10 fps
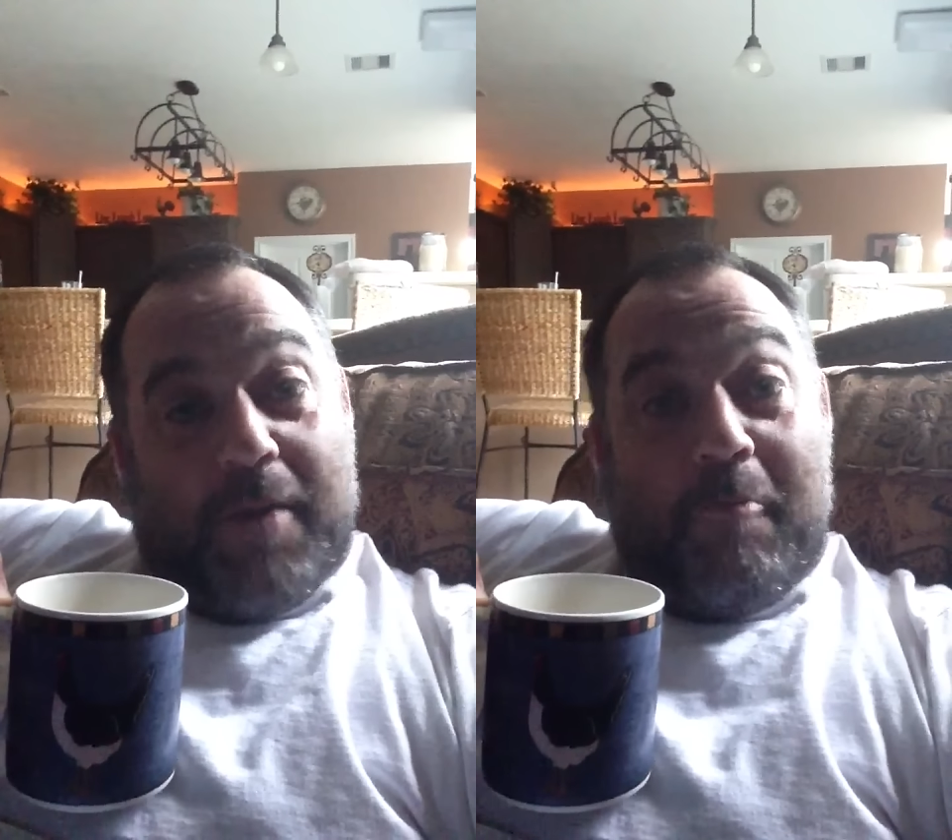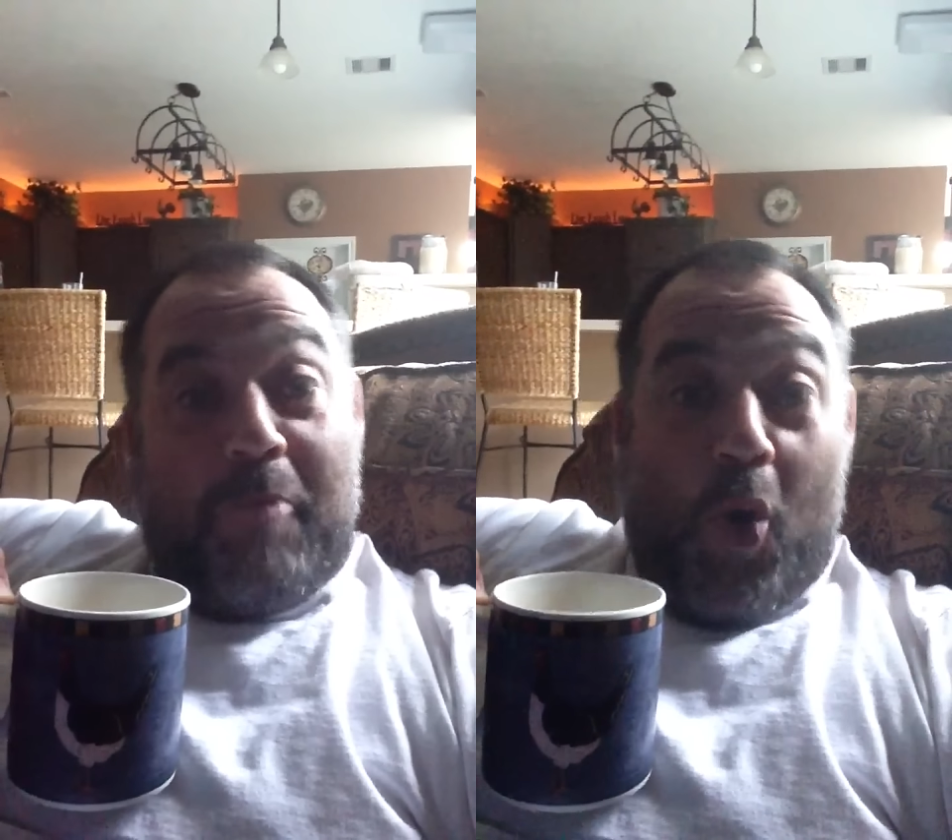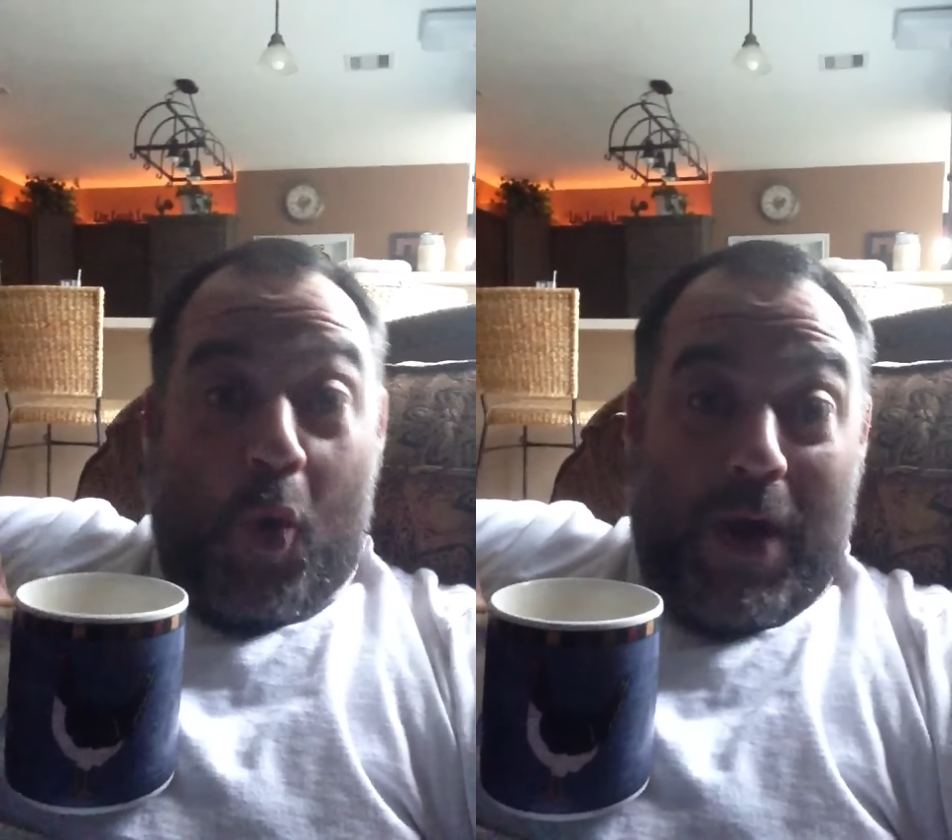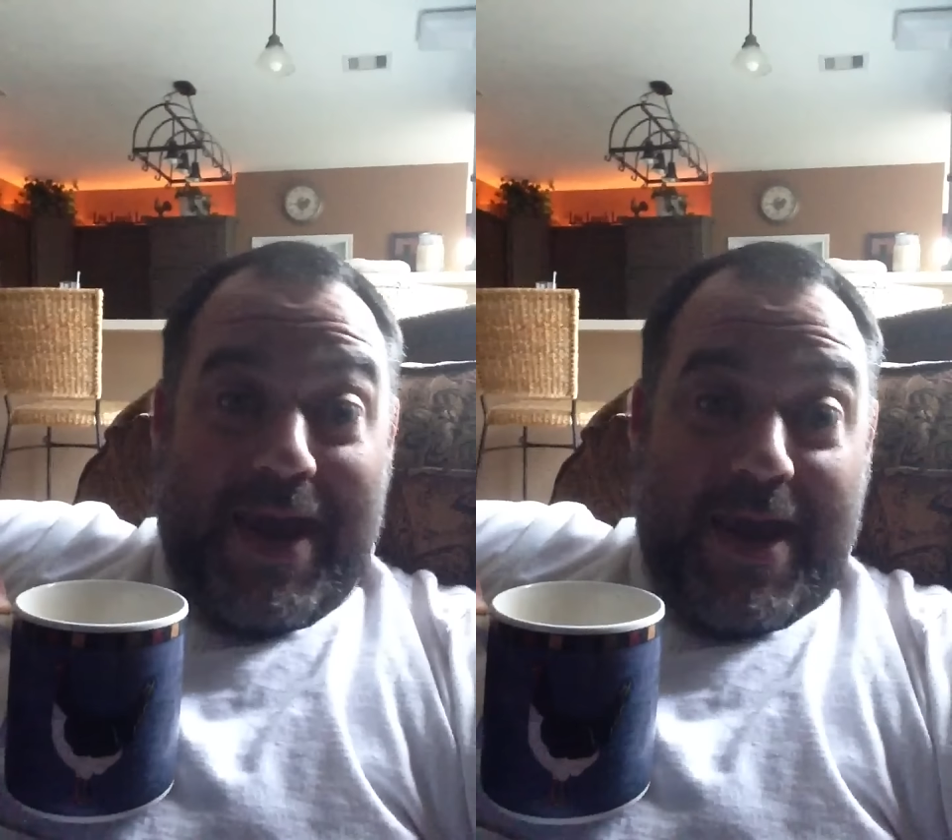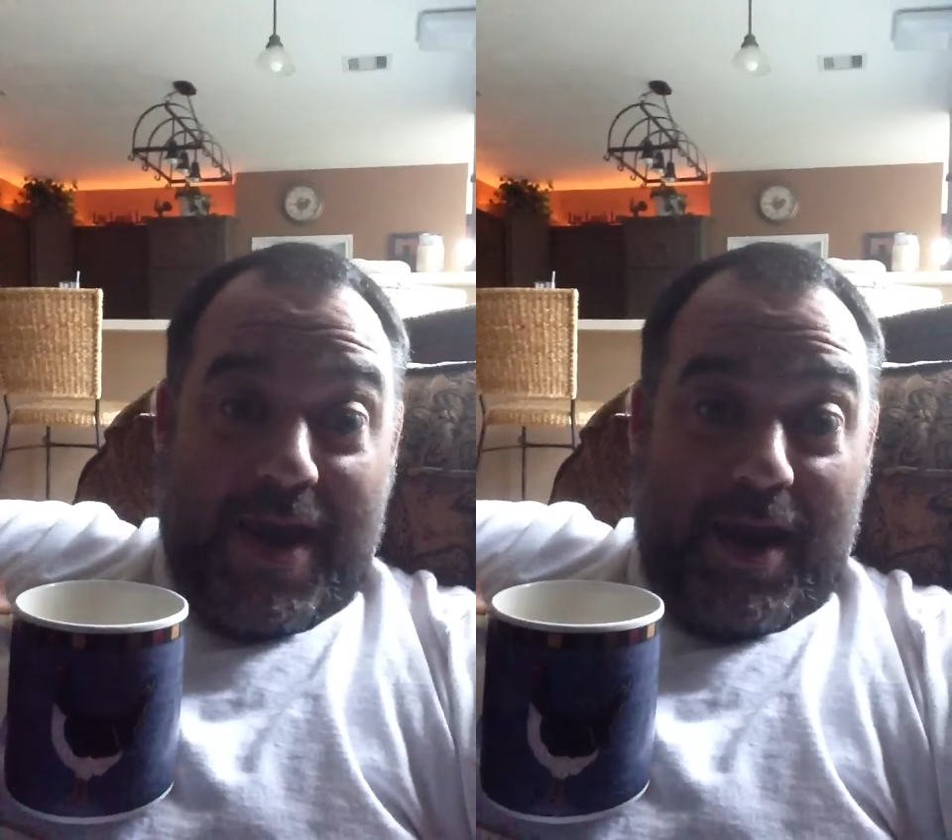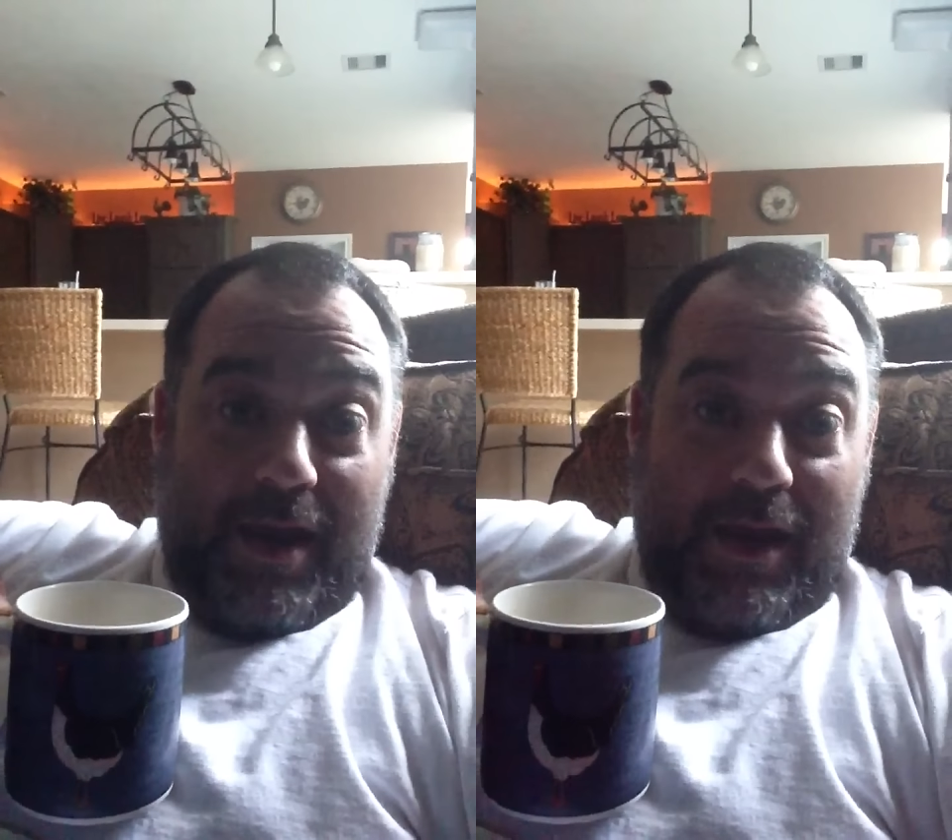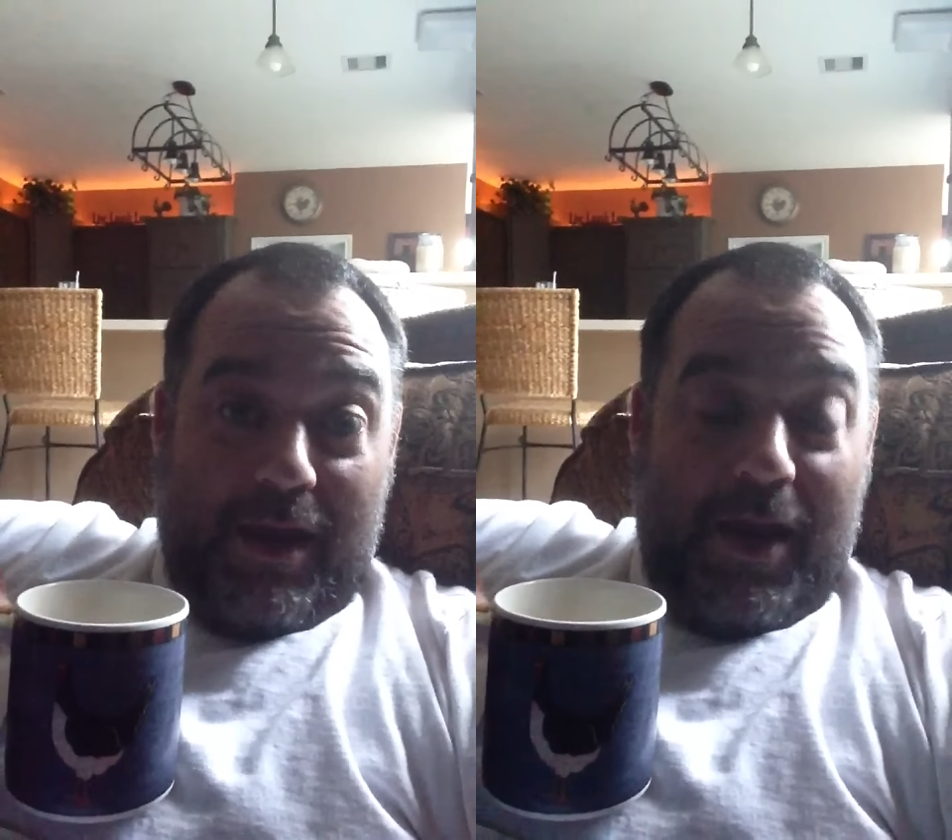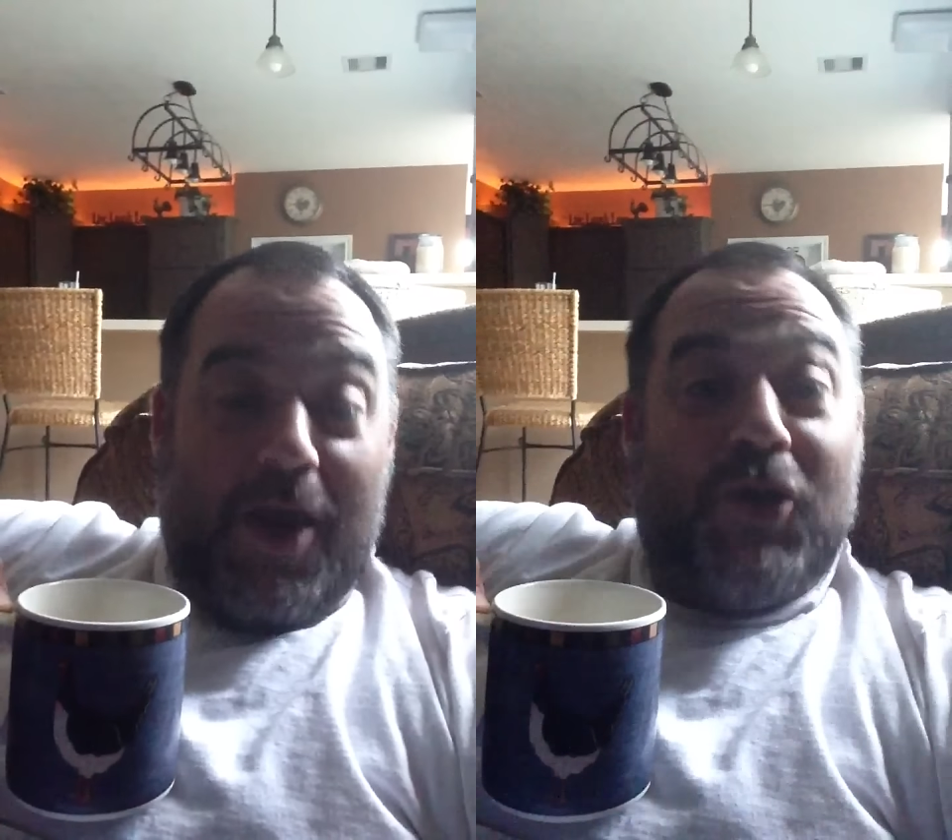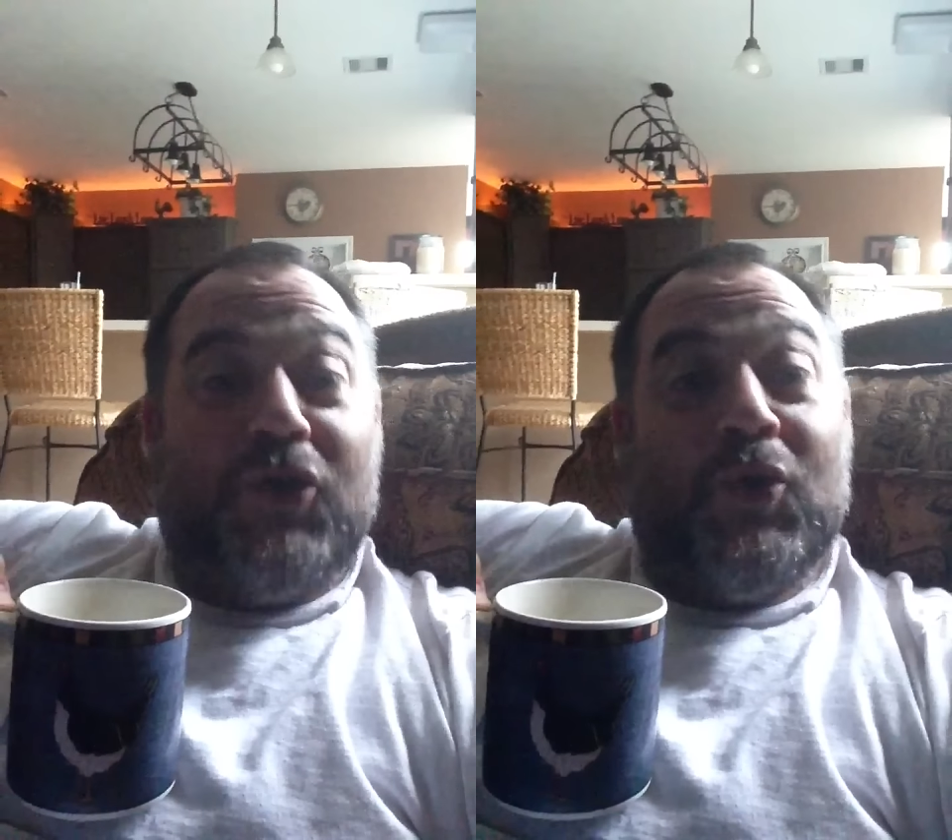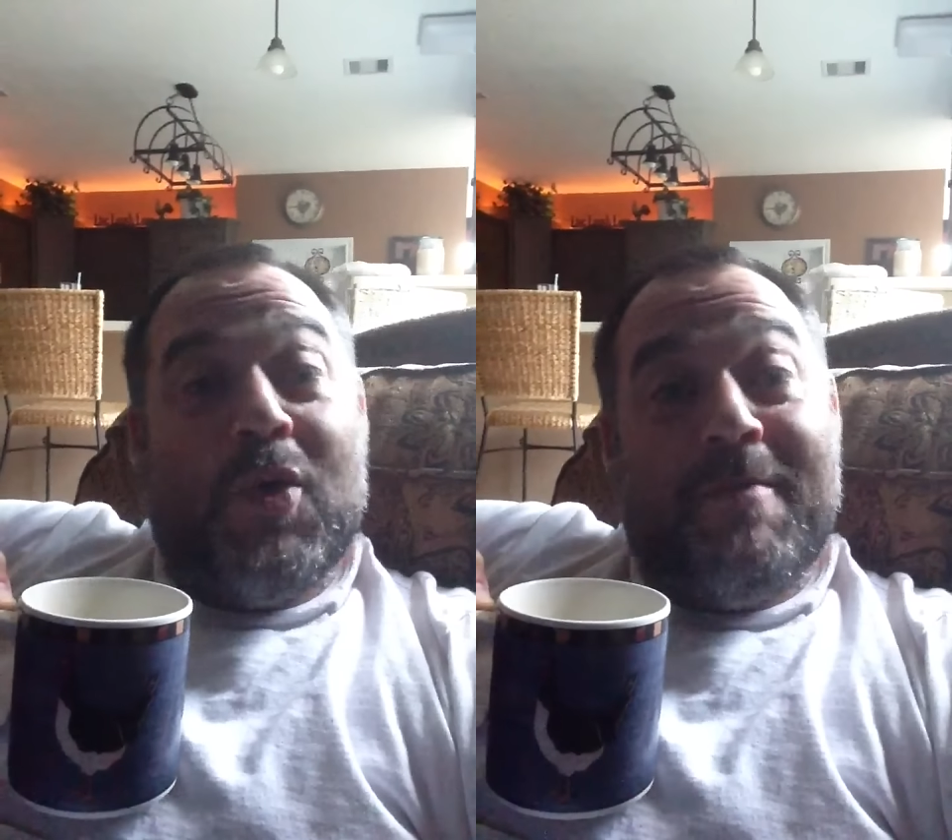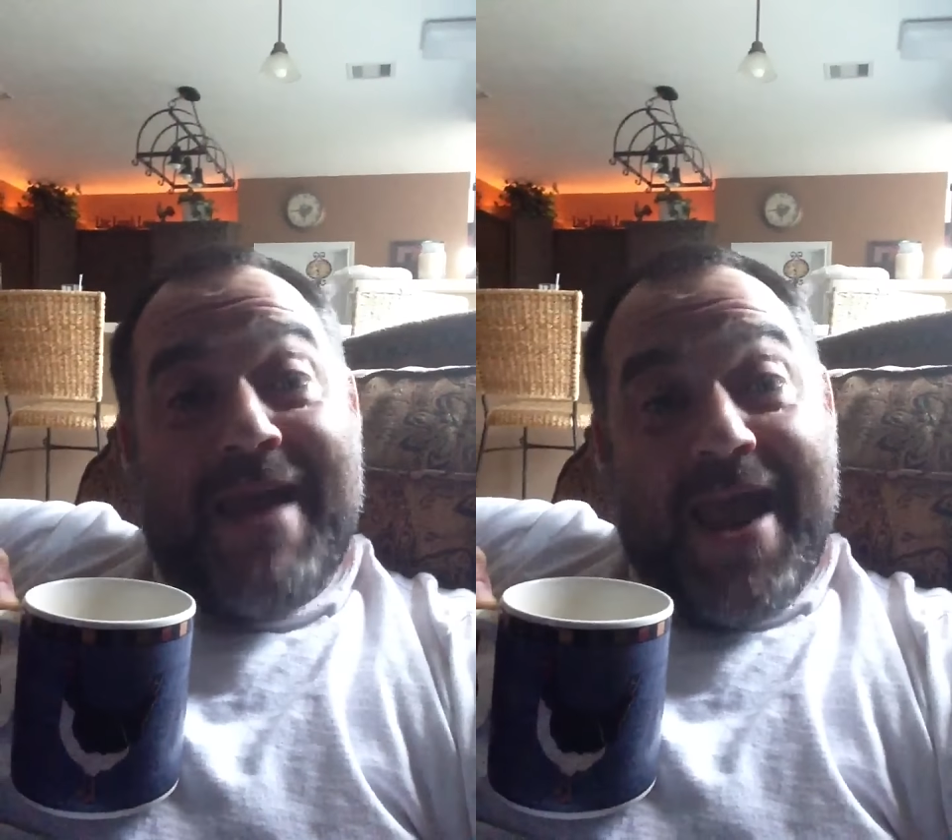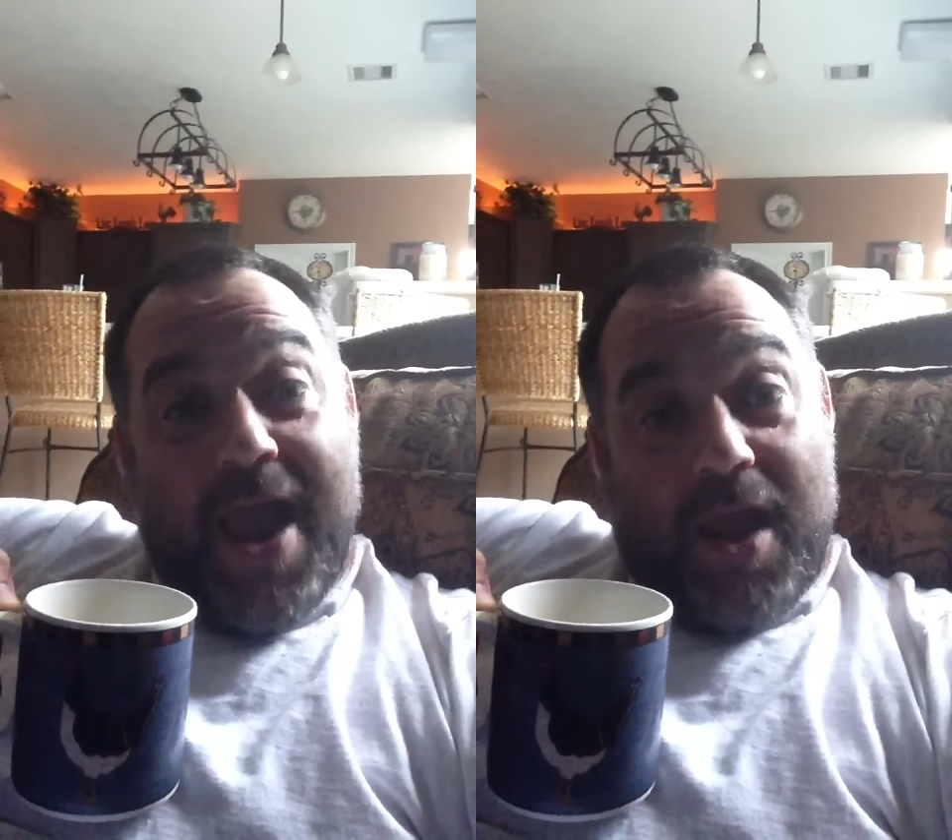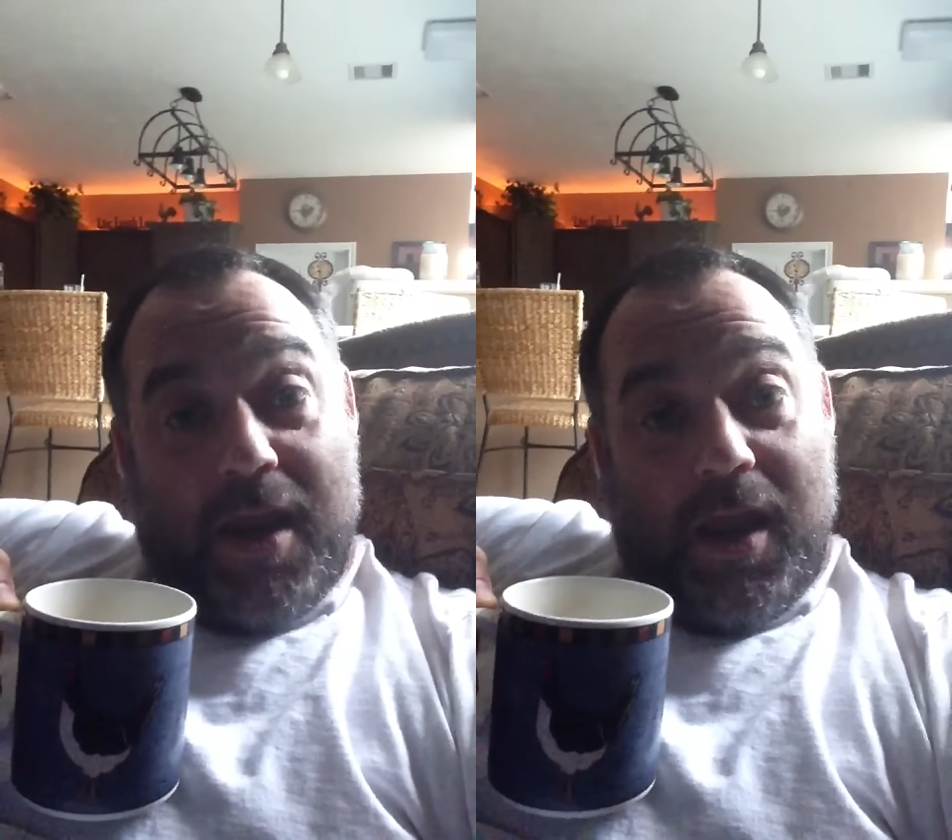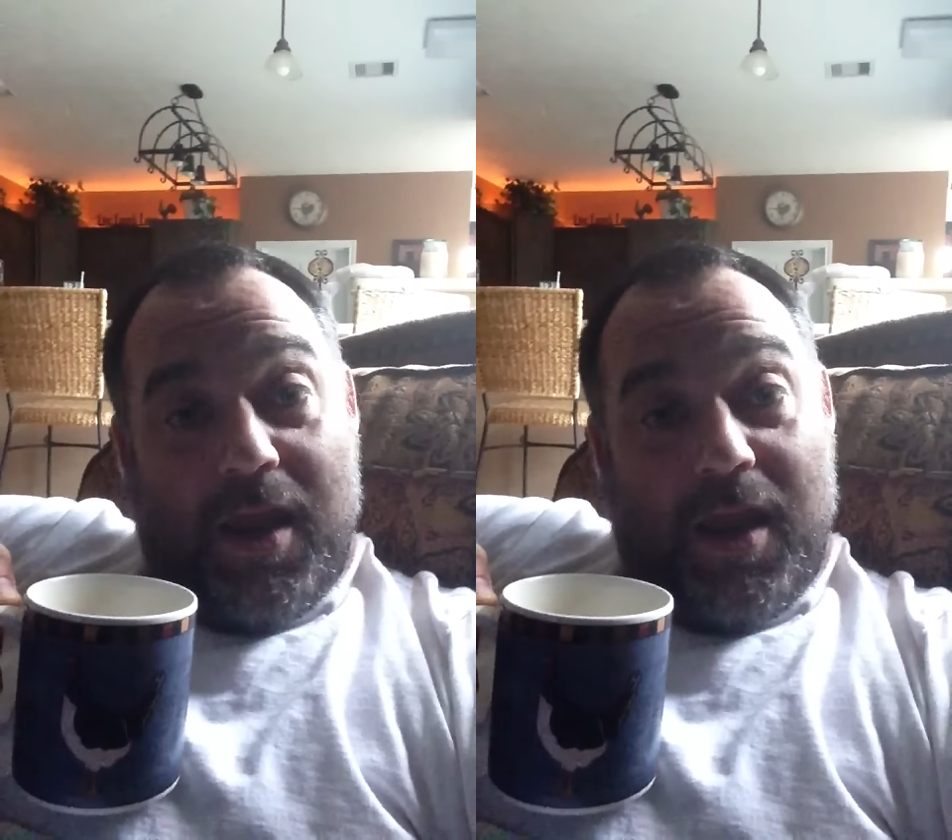boy to a man?